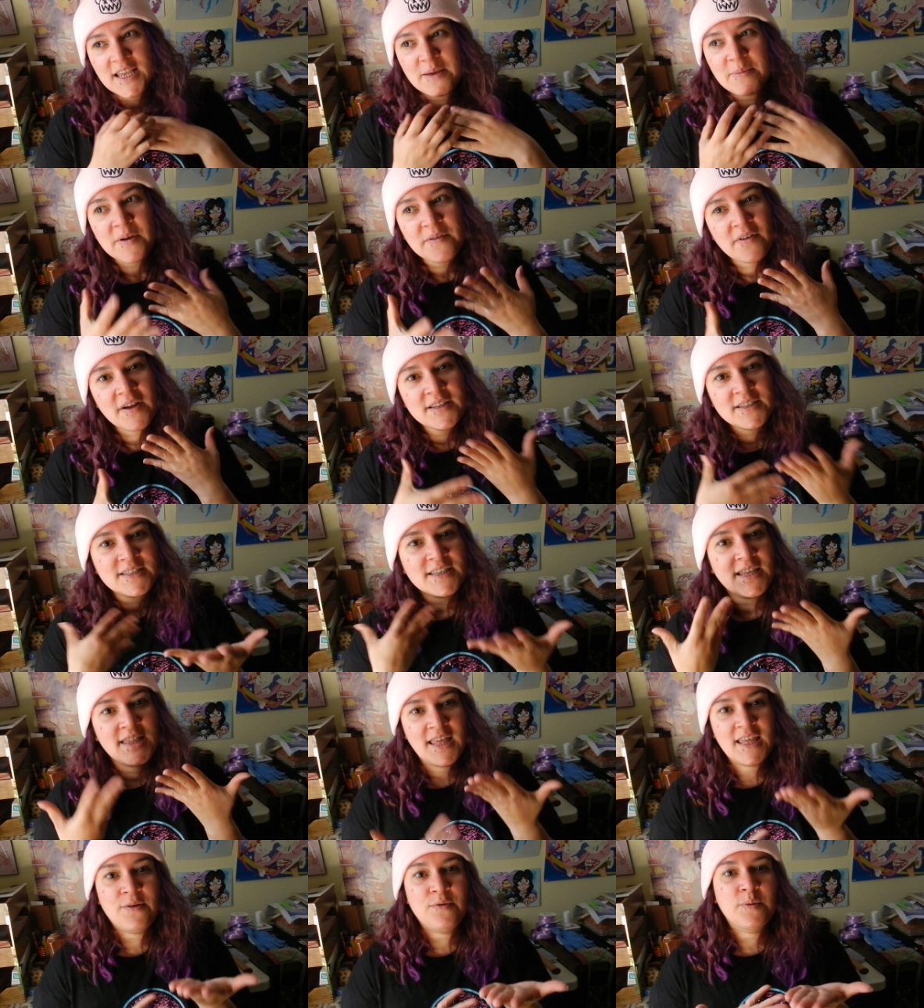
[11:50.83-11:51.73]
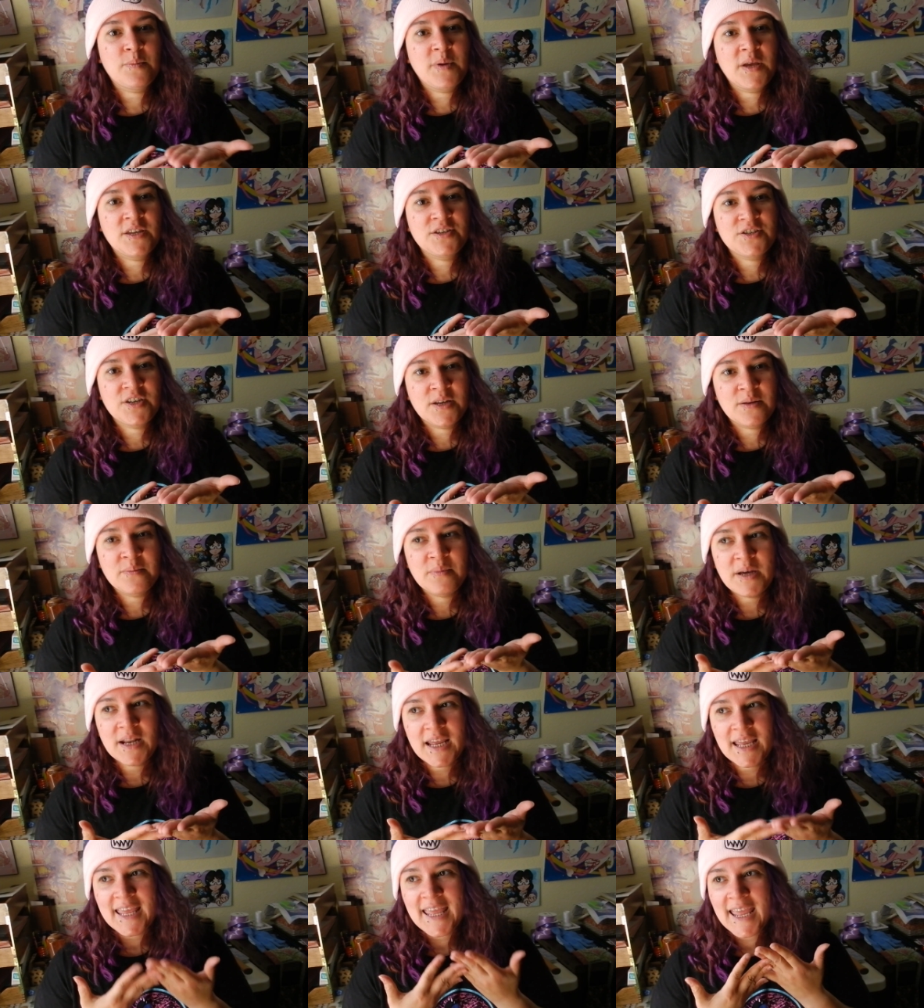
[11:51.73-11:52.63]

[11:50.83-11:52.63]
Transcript: And my friends said they would pitch in, but I